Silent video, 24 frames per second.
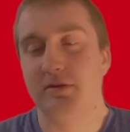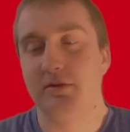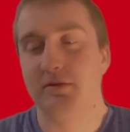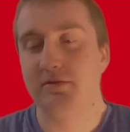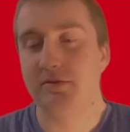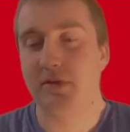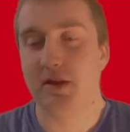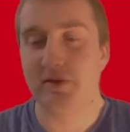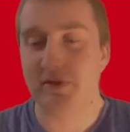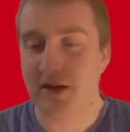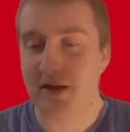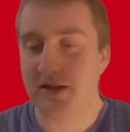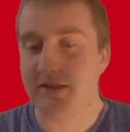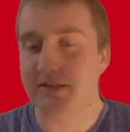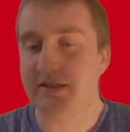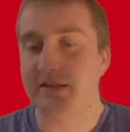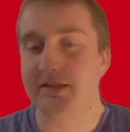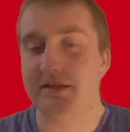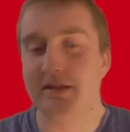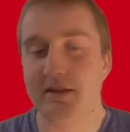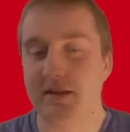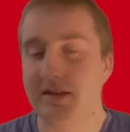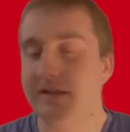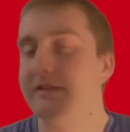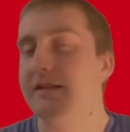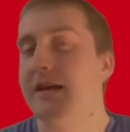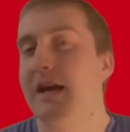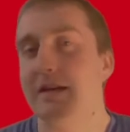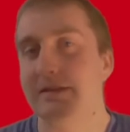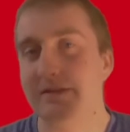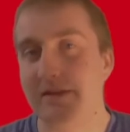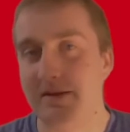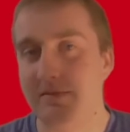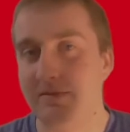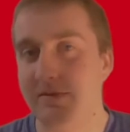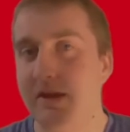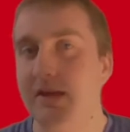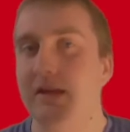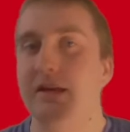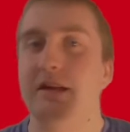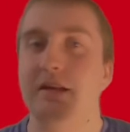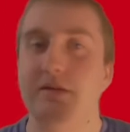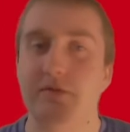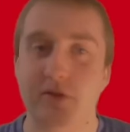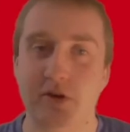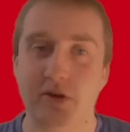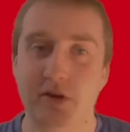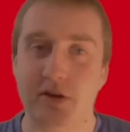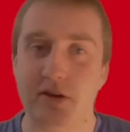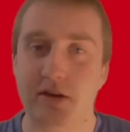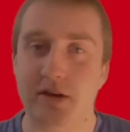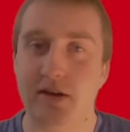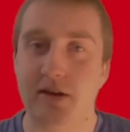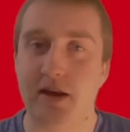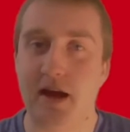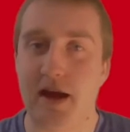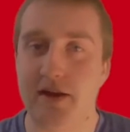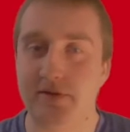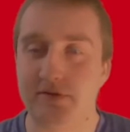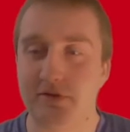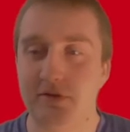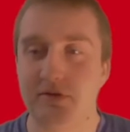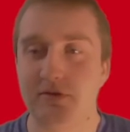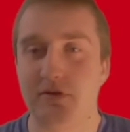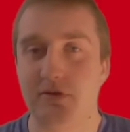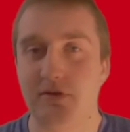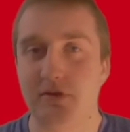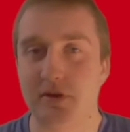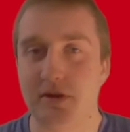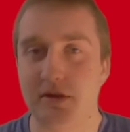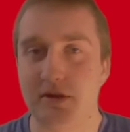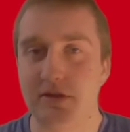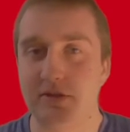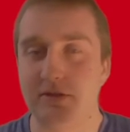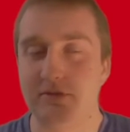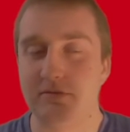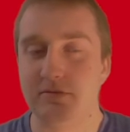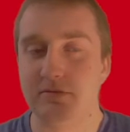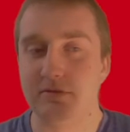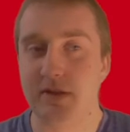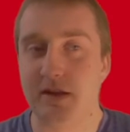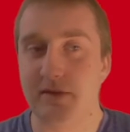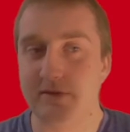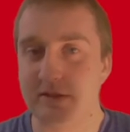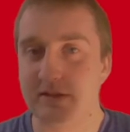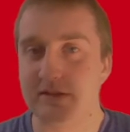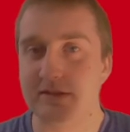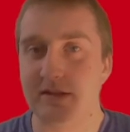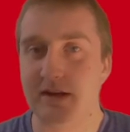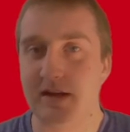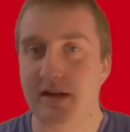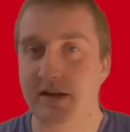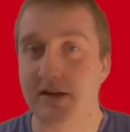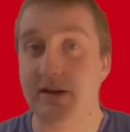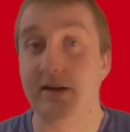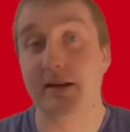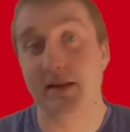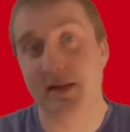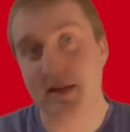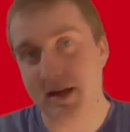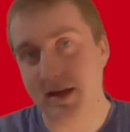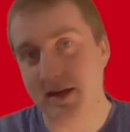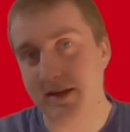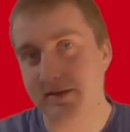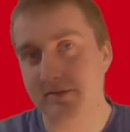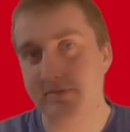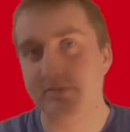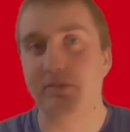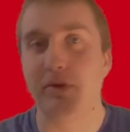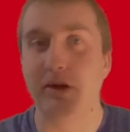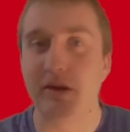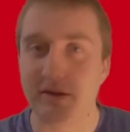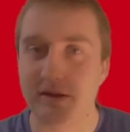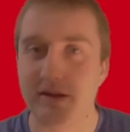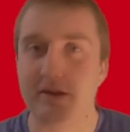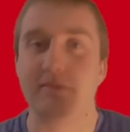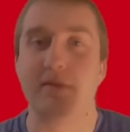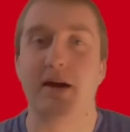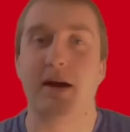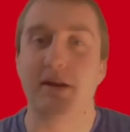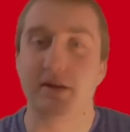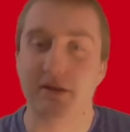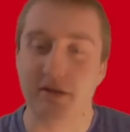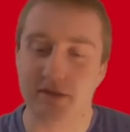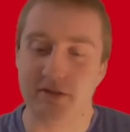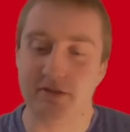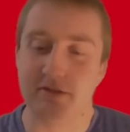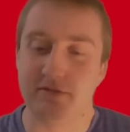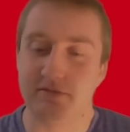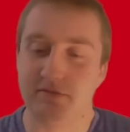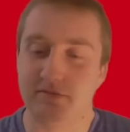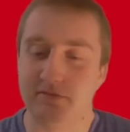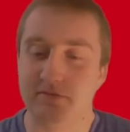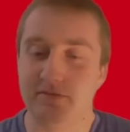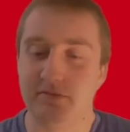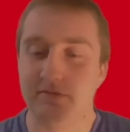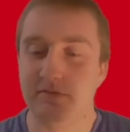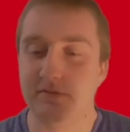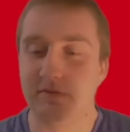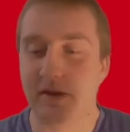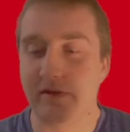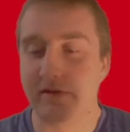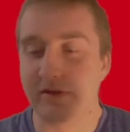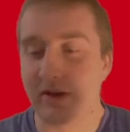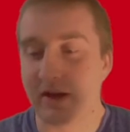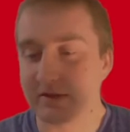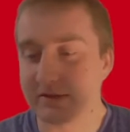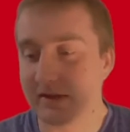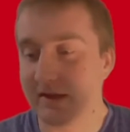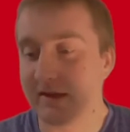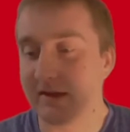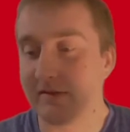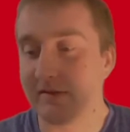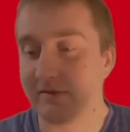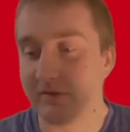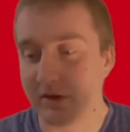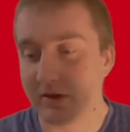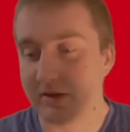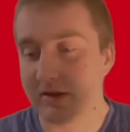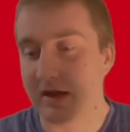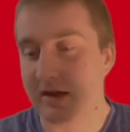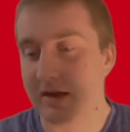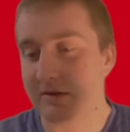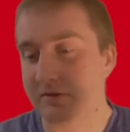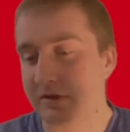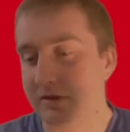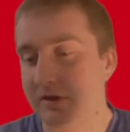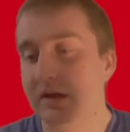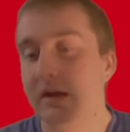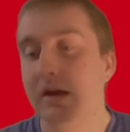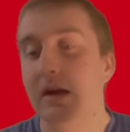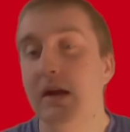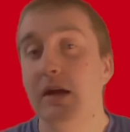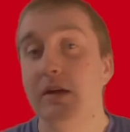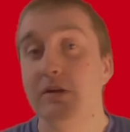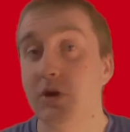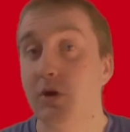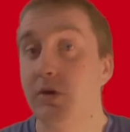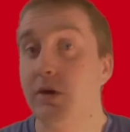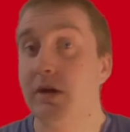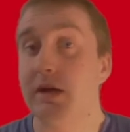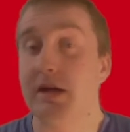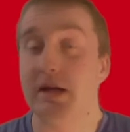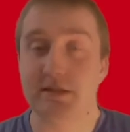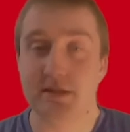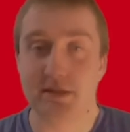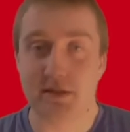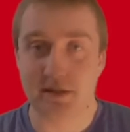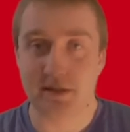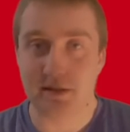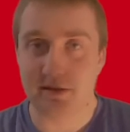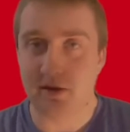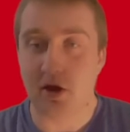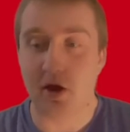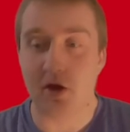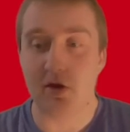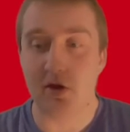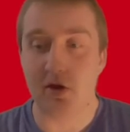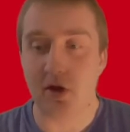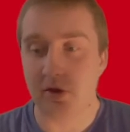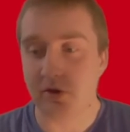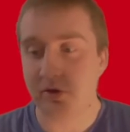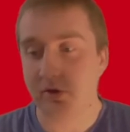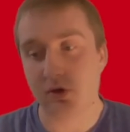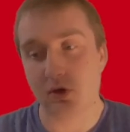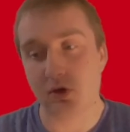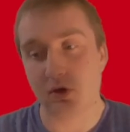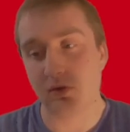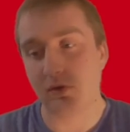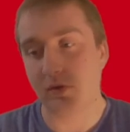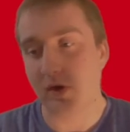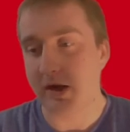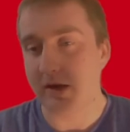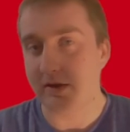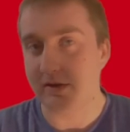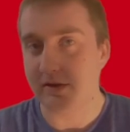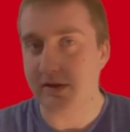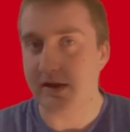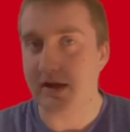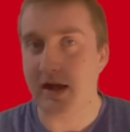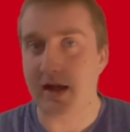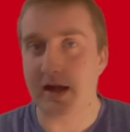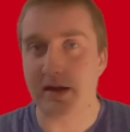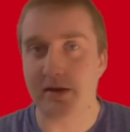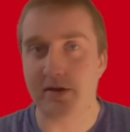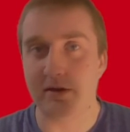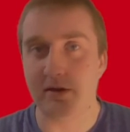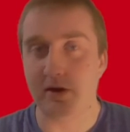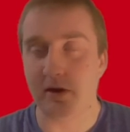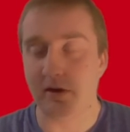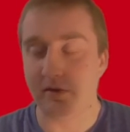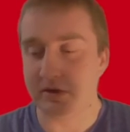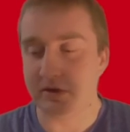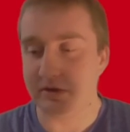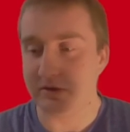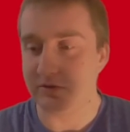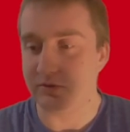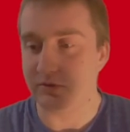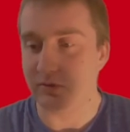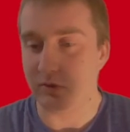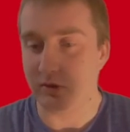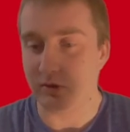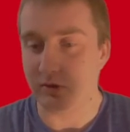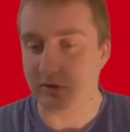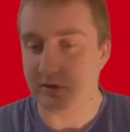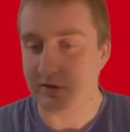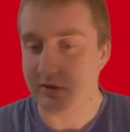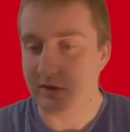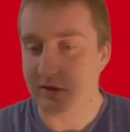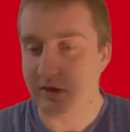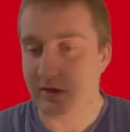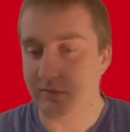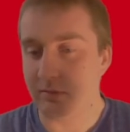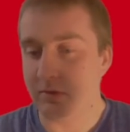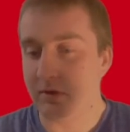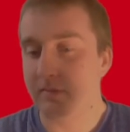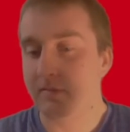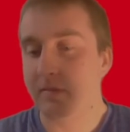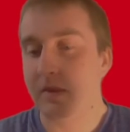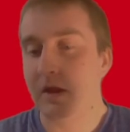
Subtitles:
Lewandowski did the exact same thing, converted it after Lloris left his line again, but it didn't matter because Lewandowski converted that one. So he gets another goal right at the end of his World Cup.